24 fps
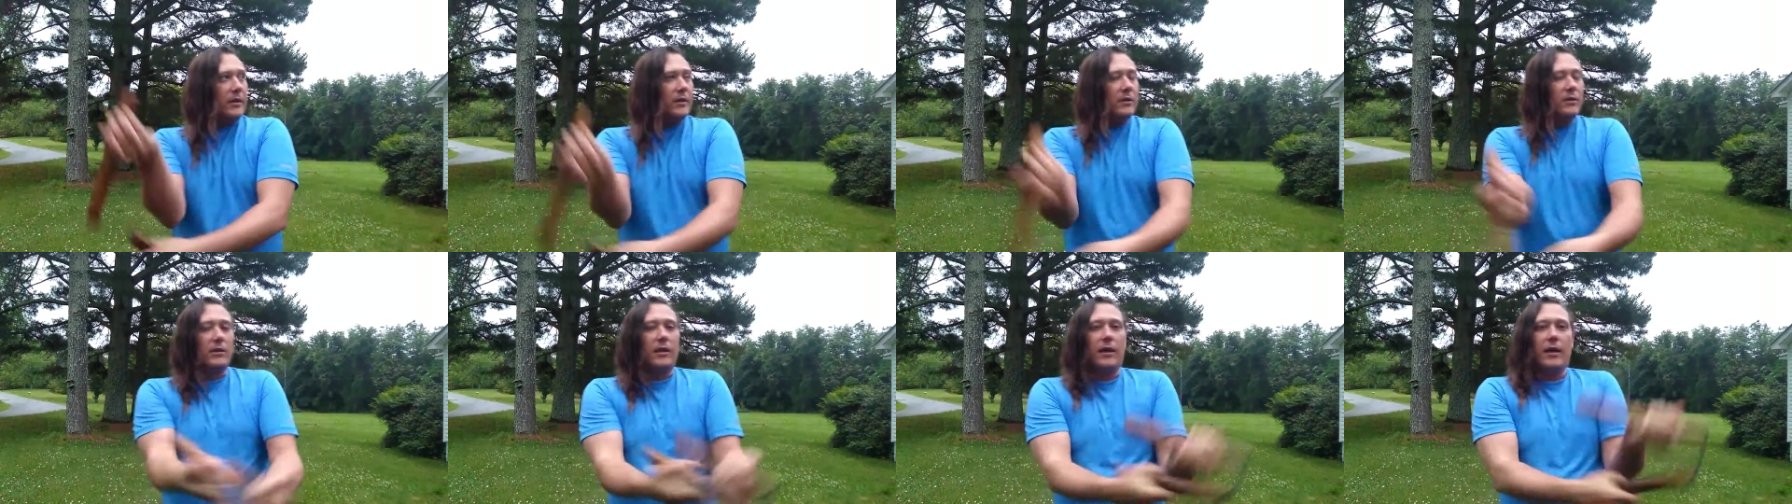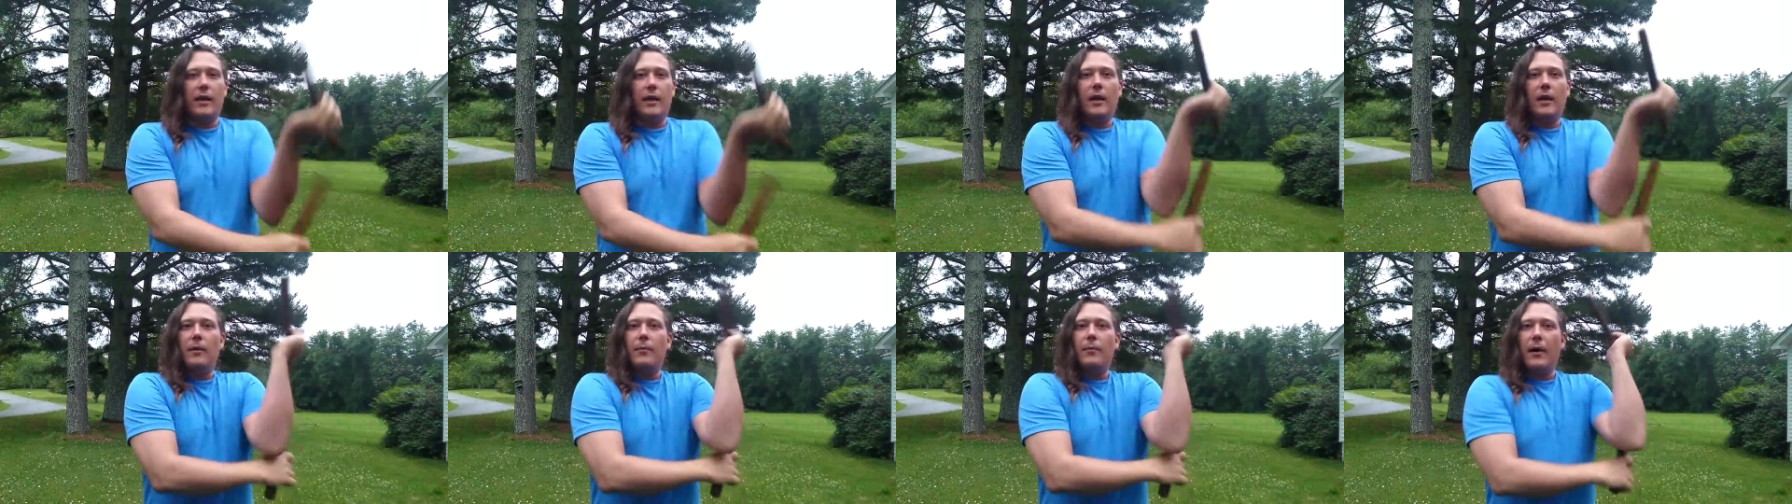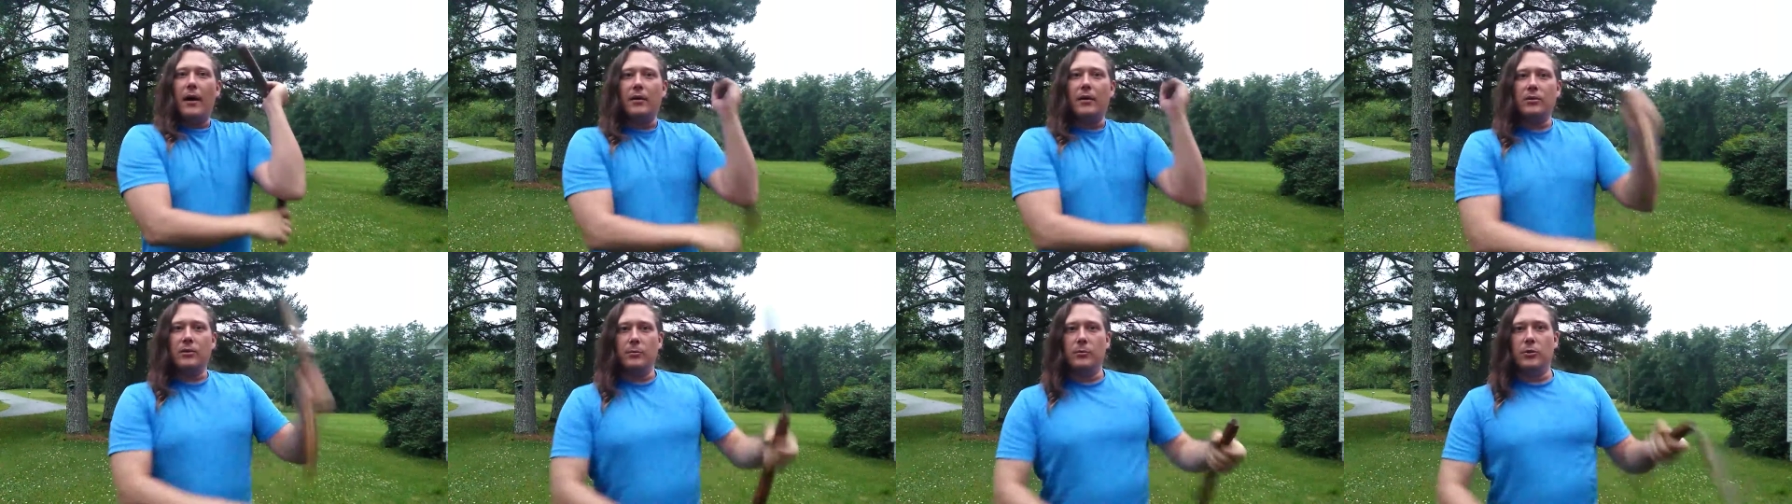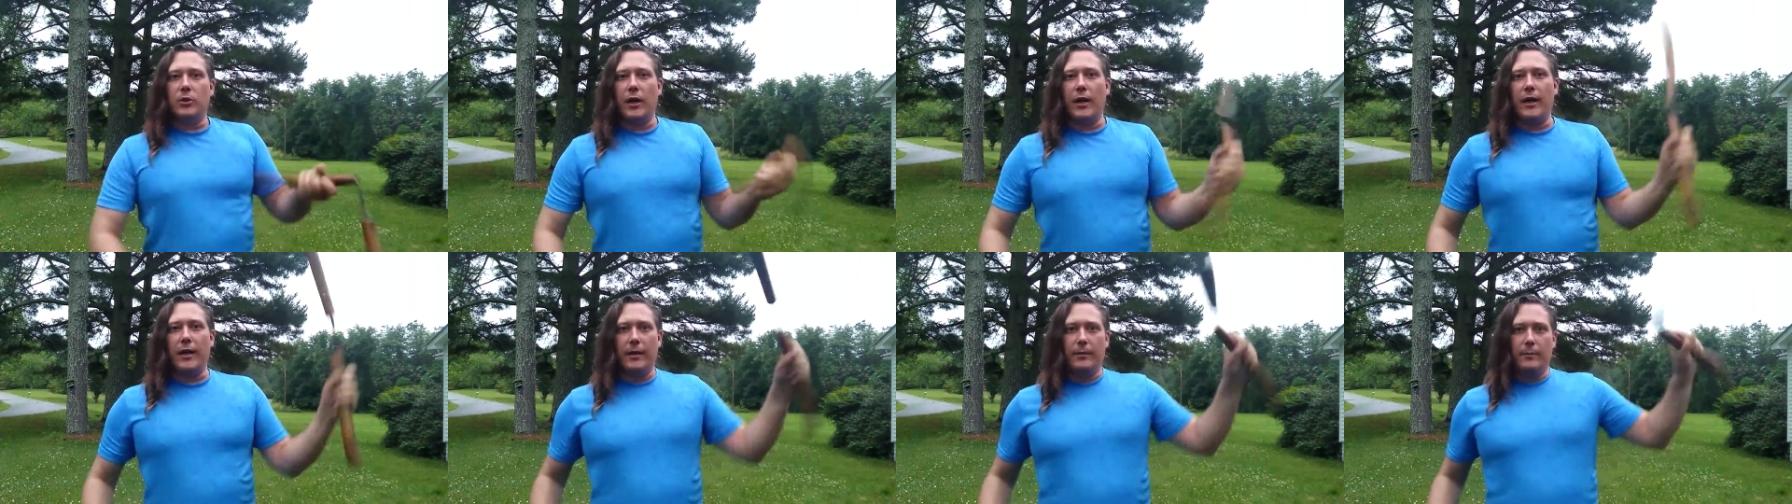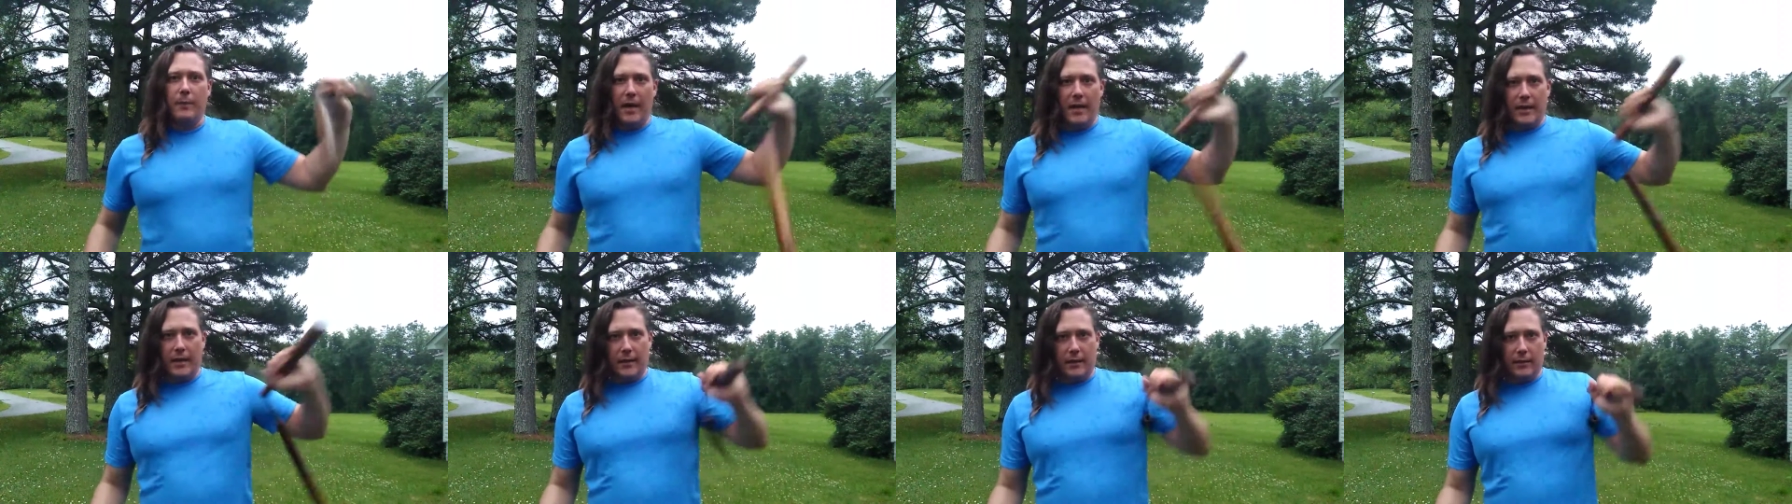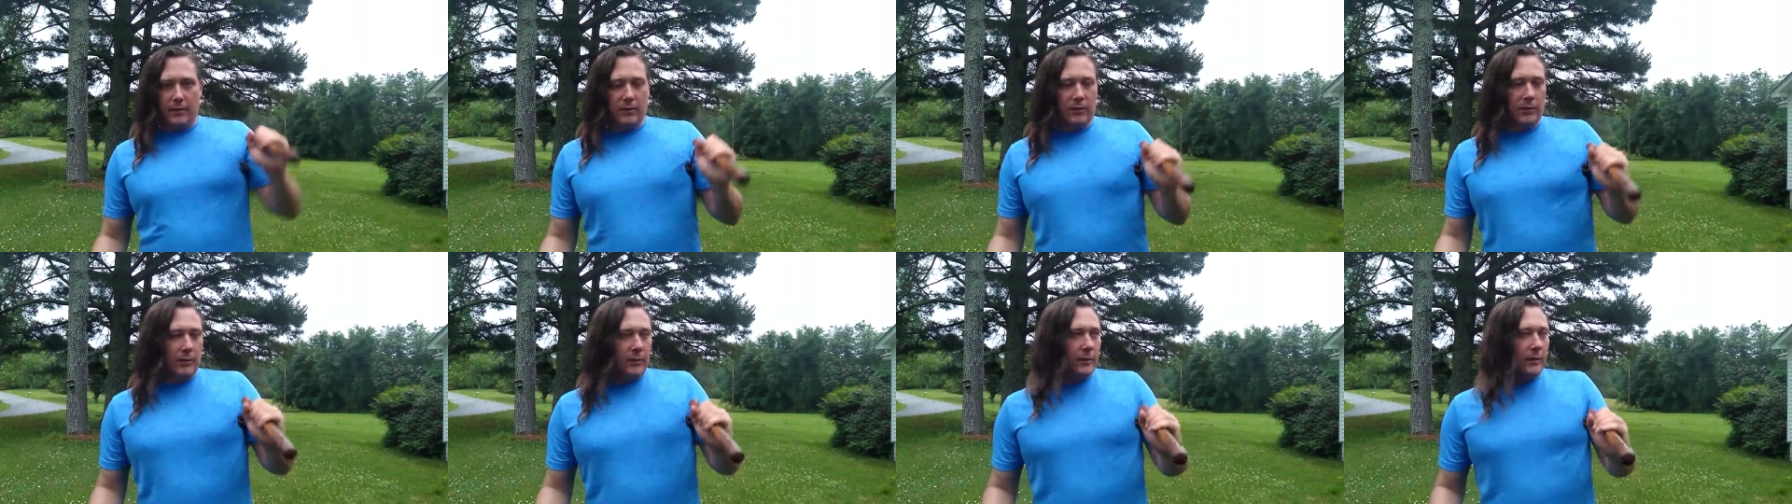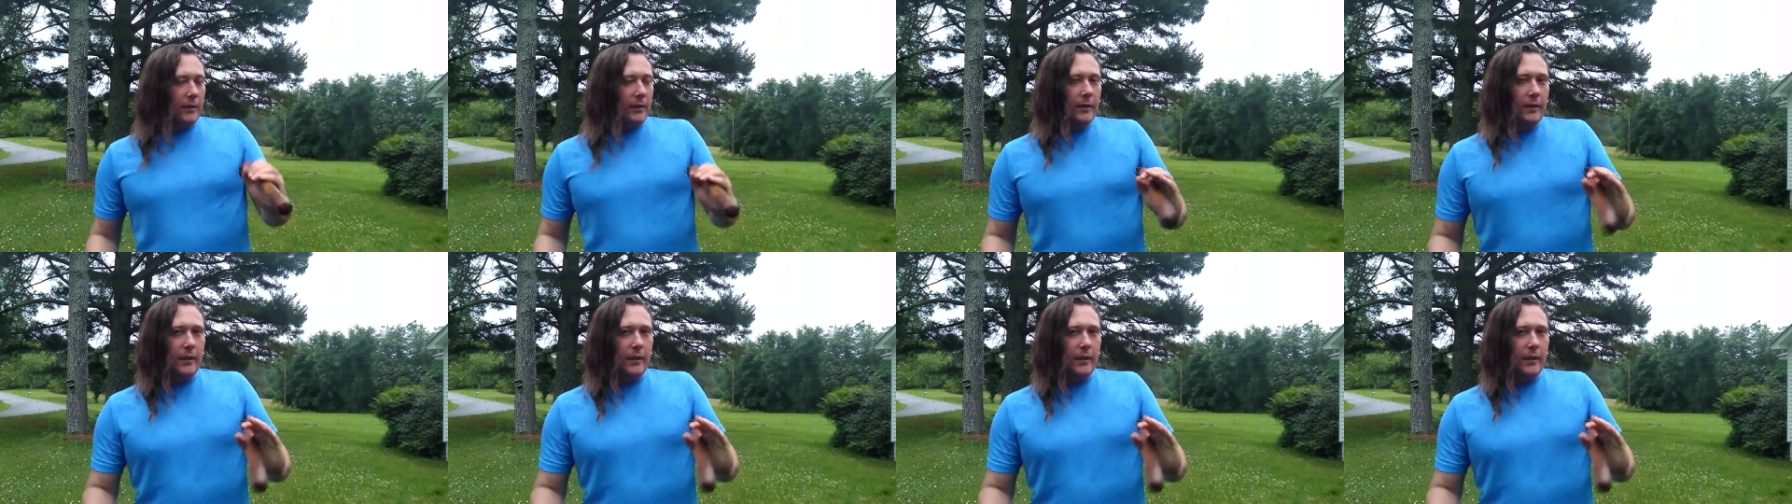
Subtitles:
to say about some training methods.